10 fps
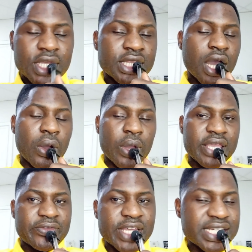Now,
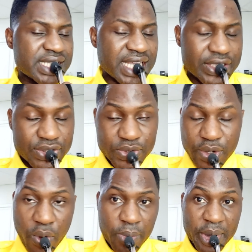if they decide to do
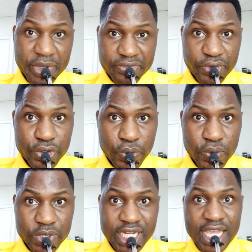the work permit for
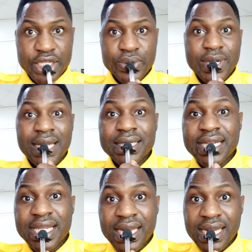you, then you can
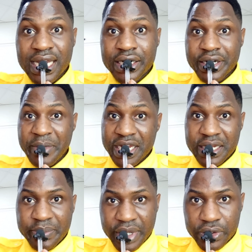then remain
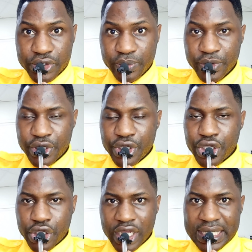in Belgium.
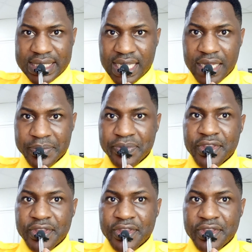You understand?